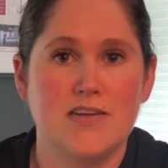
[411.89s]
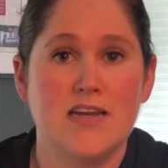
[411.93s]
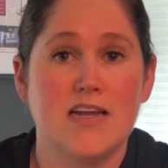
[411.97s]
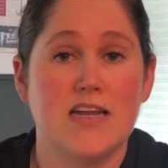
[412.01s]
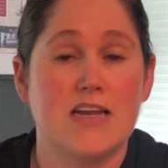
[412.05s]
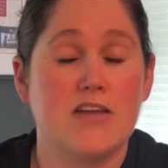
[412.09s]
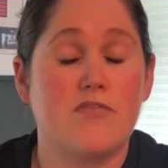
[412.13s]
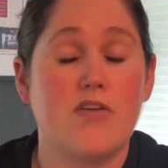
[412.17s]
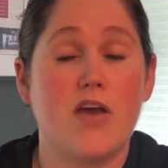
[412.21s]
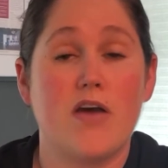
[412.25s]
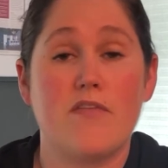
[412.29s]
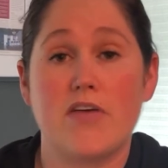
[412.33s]

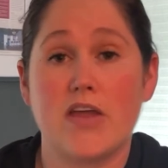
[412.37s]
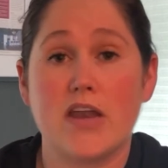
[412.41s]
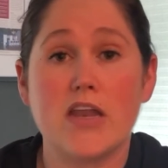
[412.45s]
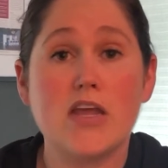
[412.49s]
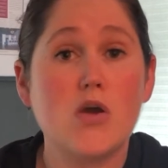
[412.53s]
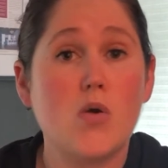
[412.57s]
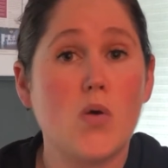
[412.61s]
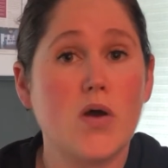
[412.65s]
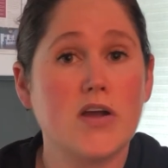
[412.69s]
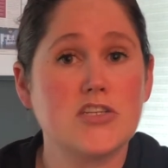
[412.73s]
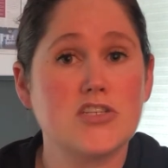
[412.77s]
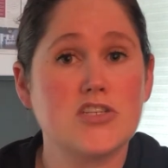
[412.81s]
And if you have any
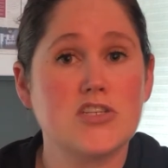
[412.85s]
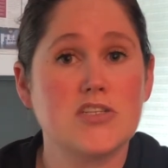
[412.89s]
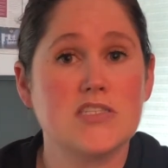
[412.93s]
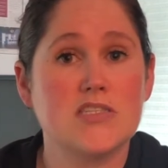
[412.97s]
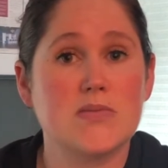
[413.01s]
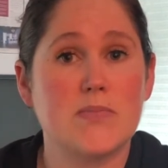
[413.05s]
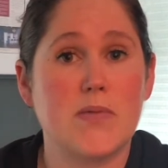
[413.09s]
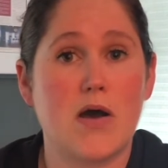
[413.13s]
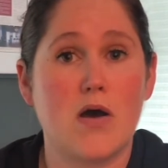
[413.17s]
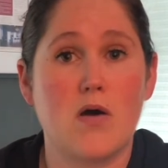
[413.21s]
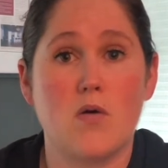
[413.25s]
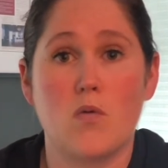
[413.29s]
questions
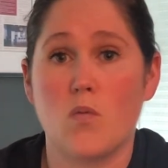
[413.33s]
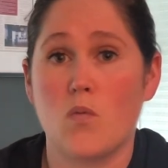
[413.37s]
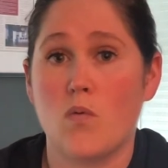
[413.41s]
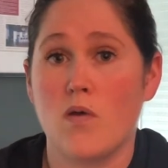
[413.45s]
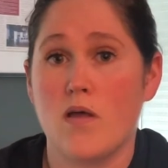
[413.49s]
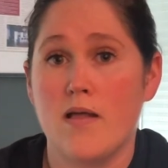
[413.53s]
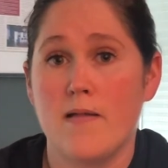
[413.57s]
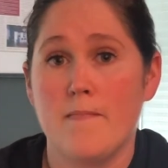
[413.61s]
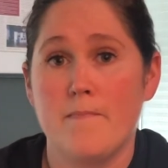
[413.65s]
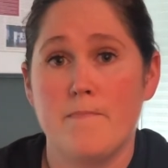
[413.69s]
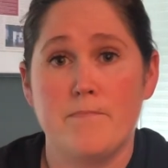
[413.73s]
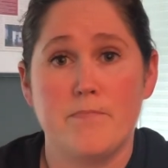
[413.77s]
about
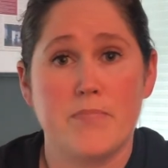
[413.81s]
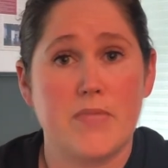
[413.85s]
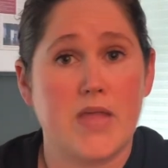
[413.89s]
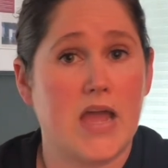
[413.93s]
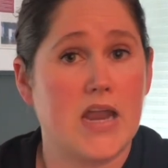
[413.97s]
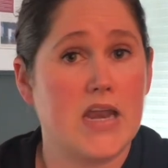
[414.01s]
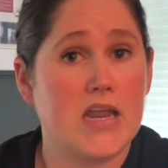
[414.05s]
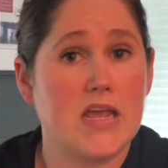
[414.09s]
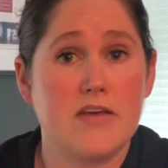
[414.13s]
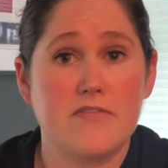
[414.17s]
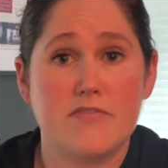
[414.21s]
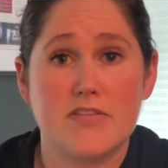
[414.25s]

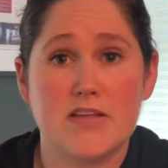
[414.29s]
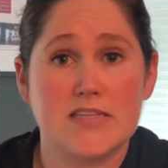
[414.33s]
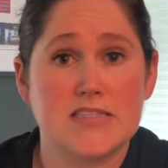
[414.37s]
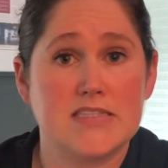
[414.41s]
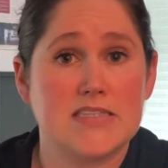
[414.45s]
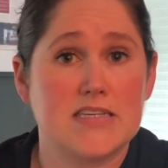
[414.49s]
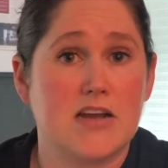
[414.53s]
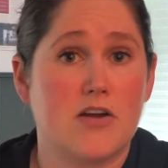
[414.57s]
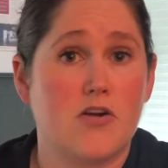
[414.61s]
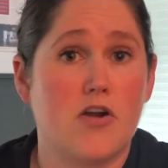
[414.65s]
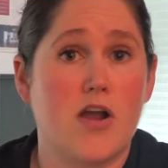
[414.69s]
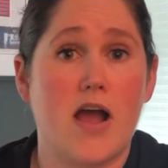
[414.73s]
any of
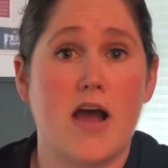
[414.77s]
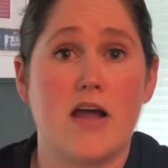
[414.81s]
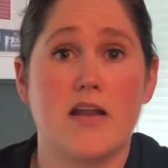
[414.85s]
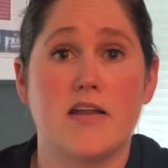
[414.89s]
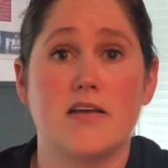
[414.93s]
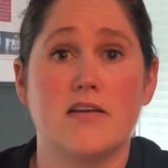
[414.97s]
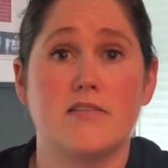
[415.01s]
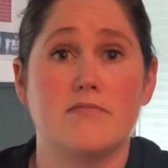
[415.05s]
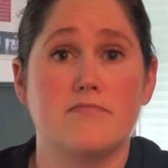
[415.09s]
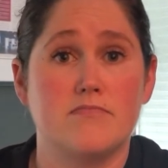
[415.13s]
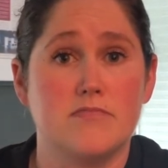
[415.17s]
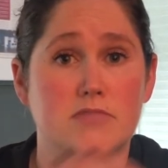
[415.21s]
this or how
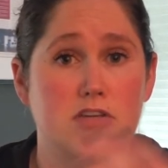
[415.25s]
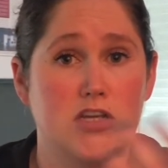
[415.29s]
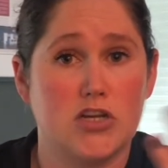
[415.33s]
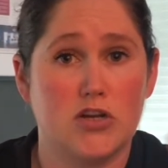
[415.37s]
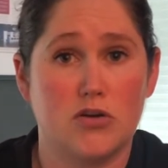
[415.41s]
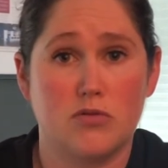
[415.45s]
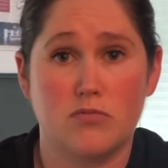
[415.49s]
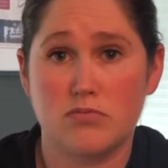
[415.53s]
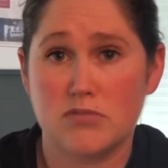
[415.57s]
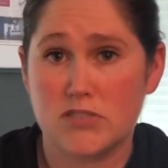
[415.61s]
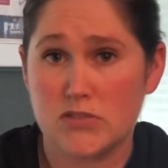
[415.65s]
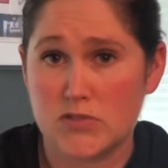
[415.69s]
to,
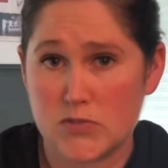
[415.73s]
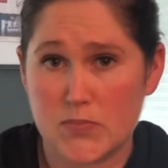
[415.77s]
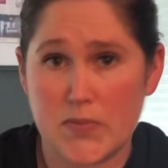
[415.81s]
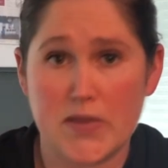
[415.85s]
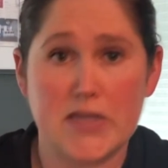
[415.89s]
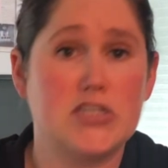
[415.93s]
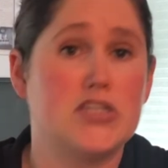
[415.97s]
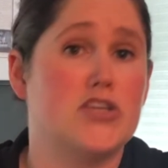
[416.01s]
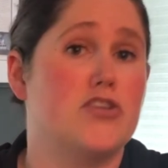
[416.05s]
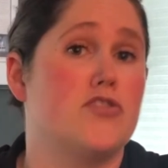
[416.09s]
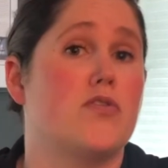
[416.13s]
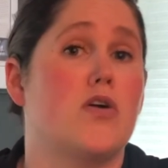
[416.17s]

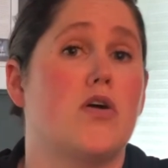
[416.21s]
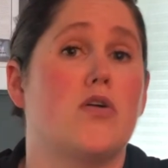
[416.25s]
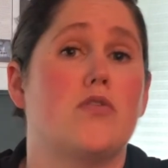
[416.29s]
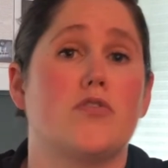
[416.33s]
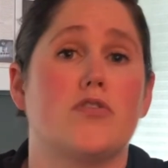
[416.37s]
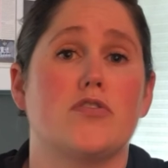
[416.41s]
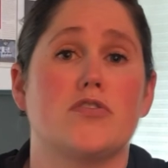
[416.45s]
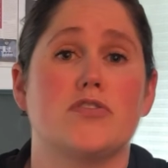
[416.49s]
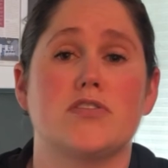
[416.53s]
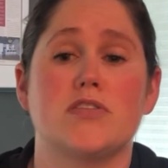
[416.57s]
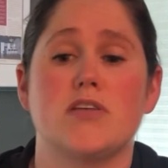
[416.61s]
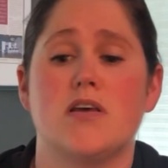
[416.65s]
speak to your
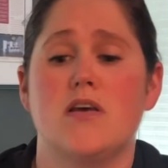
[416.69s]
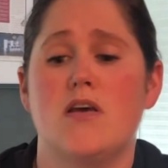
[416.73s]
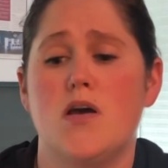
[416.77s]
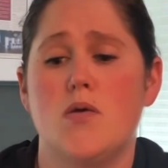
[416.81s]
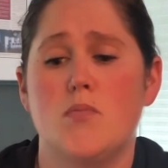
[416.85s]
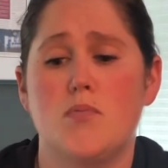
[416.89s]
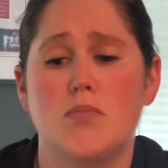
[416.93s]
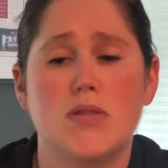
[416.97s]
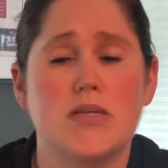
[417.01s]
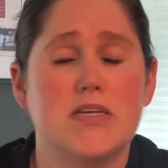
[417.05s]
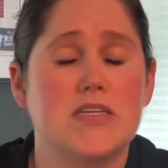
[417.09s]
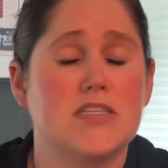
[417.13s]
owners,
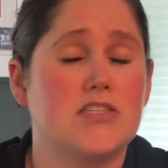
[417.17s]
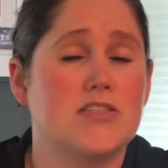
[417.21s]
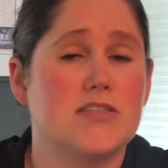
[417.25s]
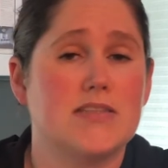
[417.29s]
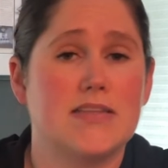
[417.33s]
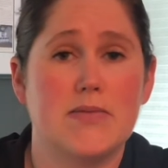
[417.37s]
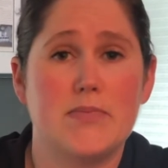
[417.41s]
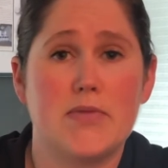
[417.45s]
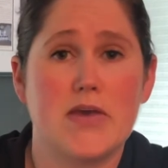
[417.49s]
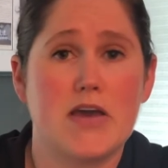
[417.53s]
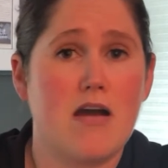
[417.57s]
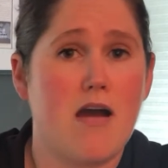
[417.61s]
please
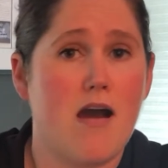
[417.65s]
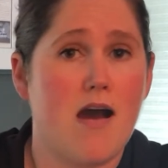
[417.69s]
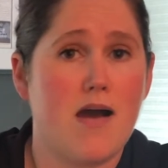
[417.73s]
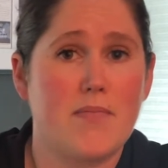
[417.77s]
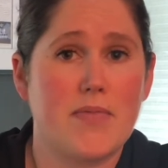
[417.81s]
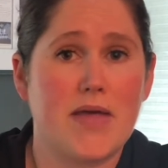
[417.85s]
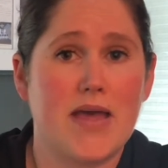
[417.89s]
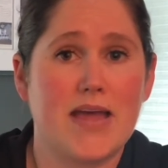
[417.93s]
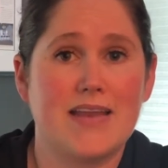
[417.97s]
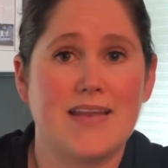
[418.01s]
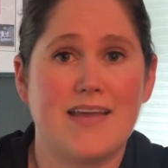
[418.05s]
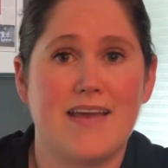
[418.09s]
leave me a
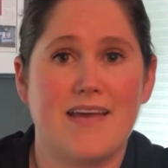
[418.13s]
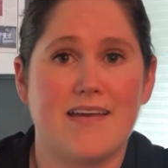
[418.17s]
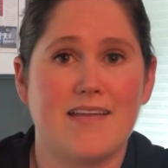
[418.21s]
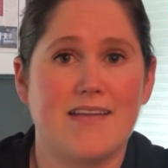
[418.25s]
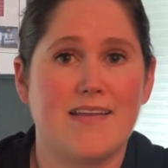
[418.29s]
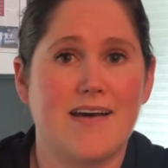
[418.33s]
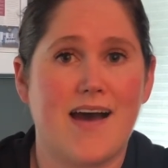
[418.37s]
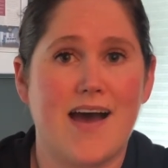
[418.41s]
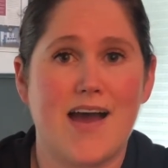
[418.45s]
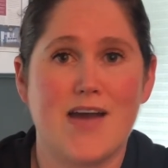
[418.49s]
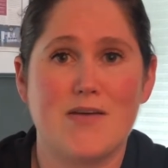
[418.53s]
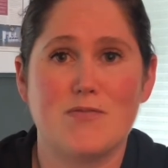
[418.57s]
comment and
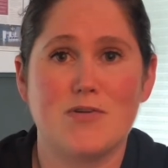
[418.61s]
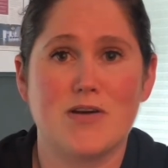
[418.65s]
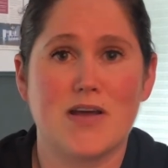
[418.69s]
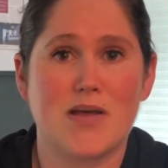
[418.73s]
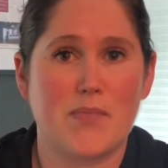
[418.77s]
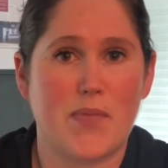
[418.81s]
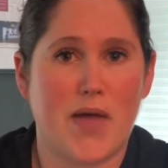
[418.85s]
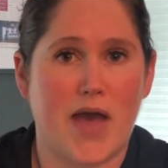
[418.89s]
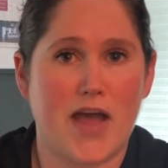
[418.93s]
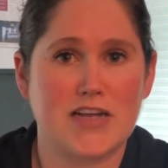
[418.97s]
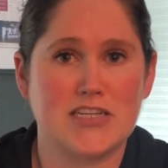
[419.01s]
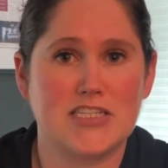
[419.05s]
I will
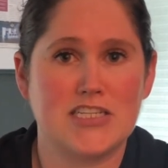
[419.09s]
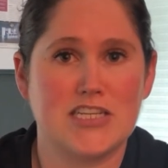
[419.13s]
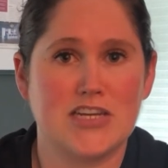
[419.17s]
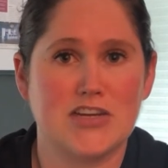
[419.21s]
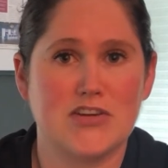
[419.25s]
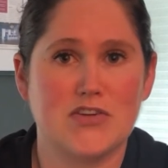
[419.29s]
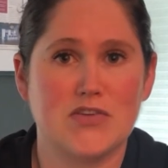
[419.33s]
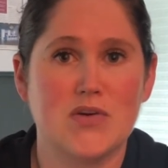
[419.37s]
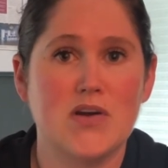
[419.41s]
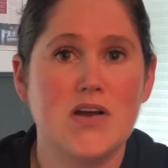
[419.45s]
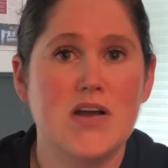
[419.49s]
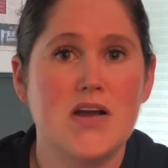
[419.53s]
get back to
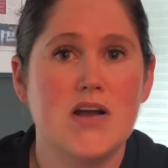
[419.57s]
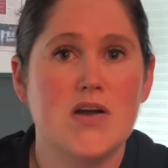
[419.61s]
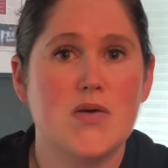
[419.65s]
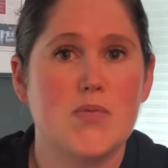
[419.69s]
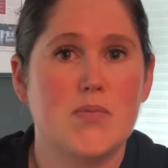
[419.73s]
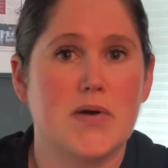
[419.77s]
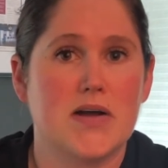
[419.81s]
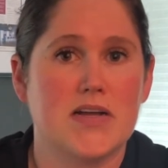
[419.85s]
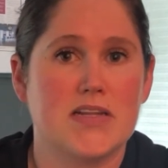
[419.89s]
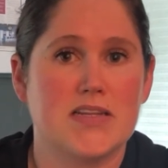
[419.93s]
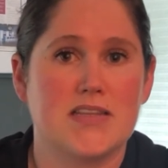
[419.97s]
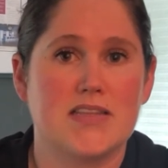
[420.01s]
you.
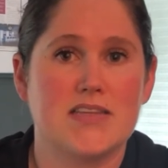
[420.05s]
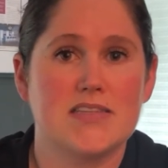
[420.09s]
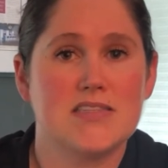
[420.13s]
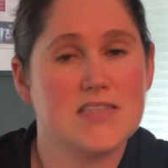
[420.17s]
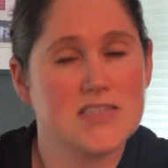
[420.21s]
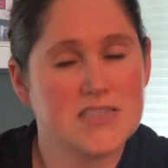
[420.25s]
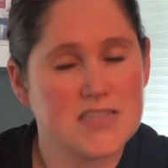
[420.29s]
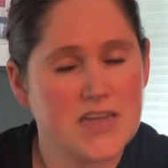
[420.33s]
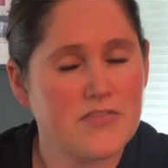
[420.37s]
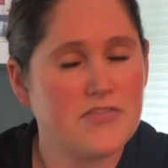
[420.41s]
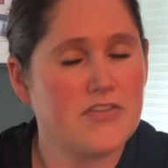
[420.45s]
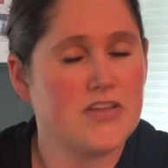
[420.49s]
But this
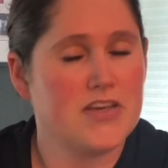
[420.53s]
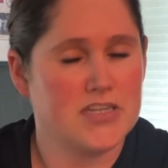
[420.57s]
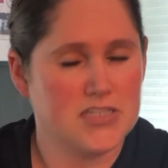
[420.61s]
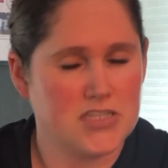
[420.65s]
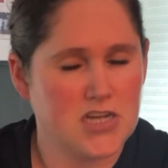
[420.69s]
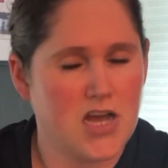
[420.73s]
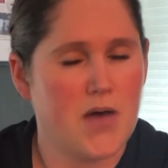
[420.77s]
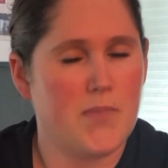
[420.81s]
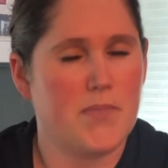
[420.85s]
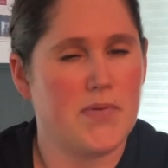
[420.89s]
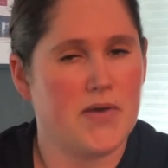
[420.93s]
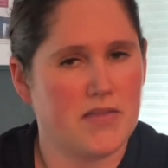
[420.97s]
is definitely a
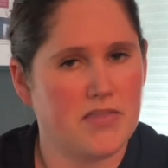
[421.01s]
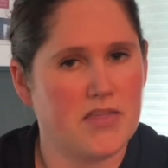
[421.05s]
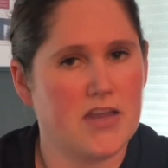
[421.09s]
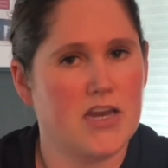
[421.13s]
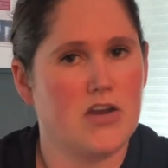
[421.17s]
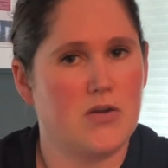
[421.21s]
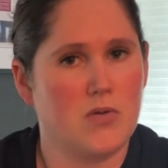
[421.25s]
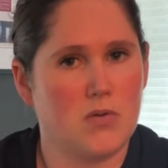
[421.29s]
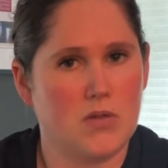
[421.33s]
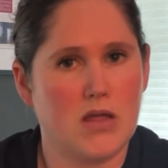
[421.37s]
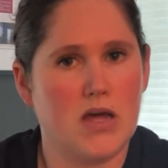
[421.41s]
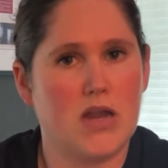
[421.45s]
topic that I
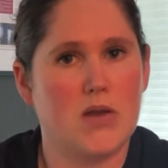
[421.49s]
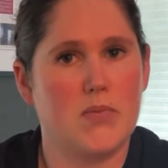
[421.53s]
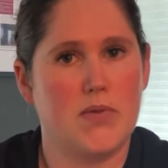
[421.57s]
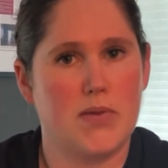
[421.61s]
know a lot of